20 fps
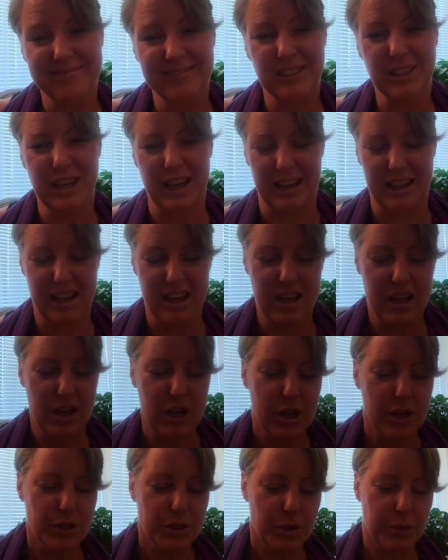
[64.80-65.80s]
Okay.
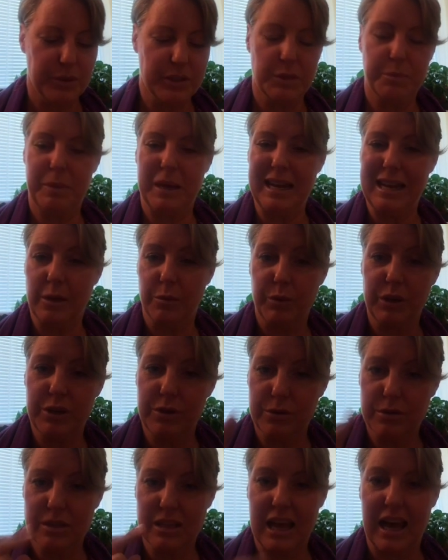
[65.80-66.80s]
So with spinning, we
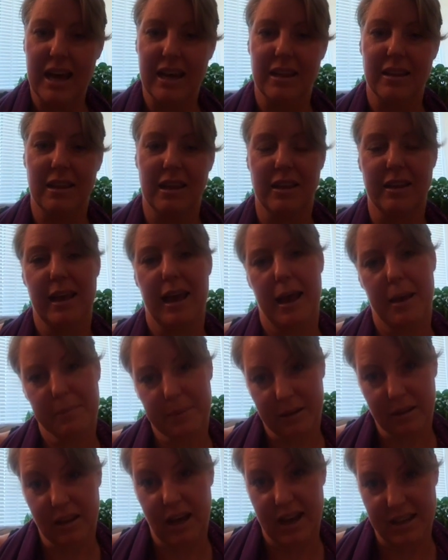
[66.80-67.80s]
use that and then
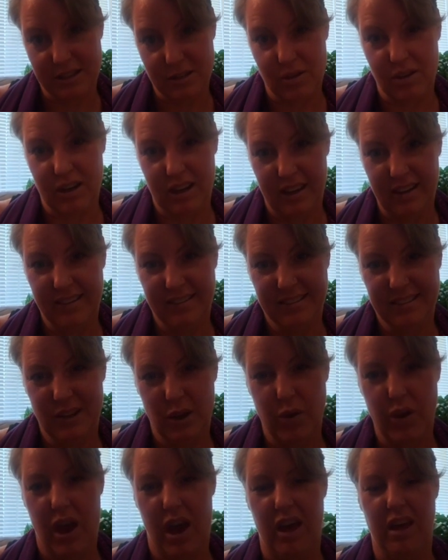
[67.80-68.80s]
capitalize on it,
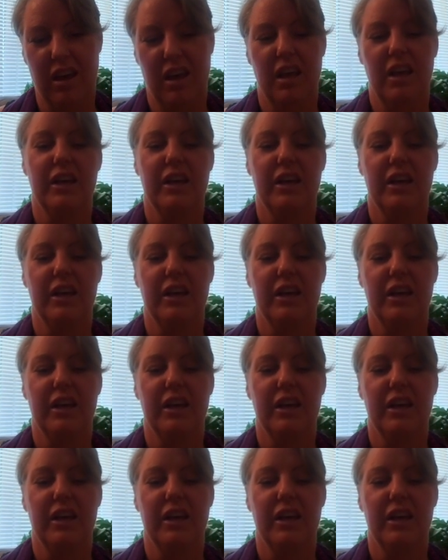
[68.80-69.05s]
okay?